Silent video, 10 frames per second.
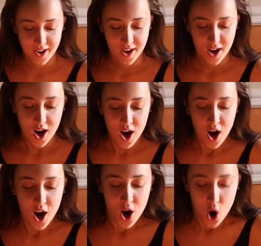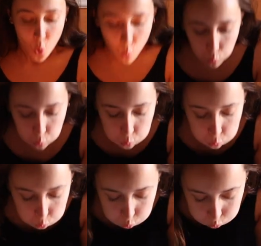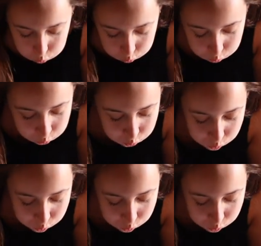(silence)